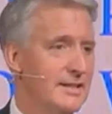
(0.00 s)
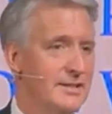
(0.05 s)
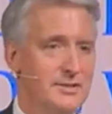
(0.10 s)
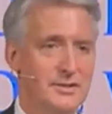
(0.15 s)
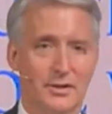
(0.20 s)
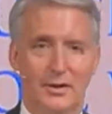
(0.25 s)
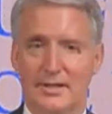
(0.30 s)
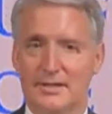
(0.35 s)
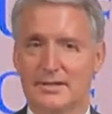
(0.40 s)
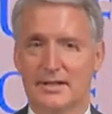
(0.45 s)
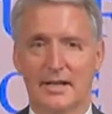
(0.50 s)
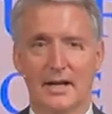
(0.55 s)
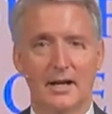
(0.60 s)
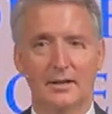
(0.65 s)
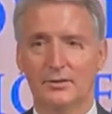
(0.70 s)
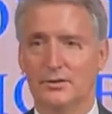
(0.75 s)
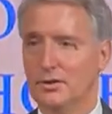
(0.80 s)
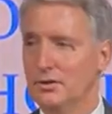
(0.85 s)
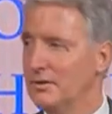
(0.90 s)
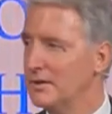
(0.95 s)
So I said,
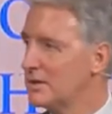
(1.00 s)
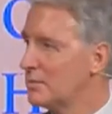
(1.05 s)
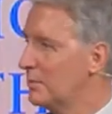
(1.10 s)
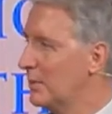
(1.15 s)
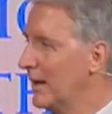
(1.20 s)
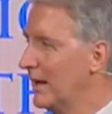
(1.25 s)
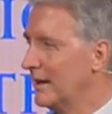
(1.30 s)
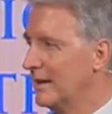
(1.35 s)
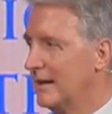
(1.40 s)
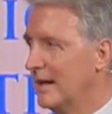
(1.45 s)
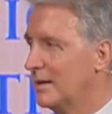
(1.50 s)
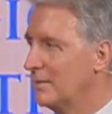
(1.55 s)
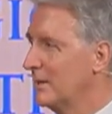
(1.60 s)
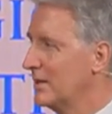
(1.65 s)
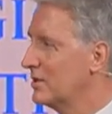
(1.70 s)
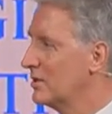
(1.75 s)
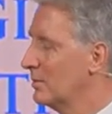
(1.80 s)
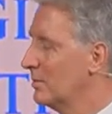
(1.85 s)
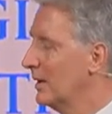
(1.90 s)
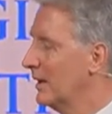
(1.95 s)
I'll do this, but I got to
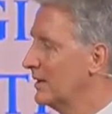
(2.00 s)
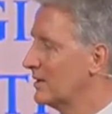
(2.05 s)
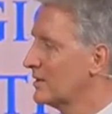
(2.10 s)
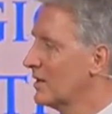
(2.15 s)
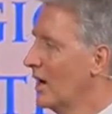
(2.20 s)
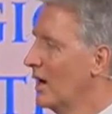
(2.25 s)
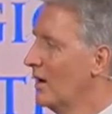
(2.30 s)
make sure behind this.